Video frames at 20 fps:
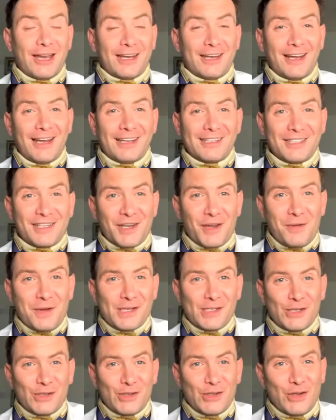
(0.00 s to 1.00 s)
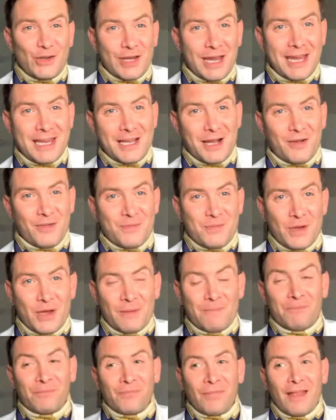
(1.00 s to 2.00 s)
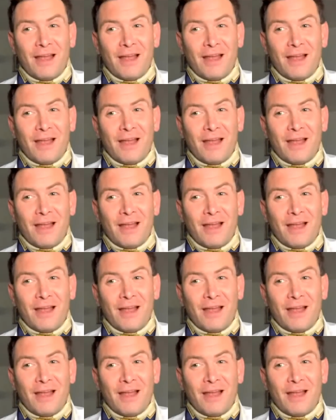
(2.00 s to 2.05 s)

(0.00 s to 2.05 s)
and I had to go into the UK government,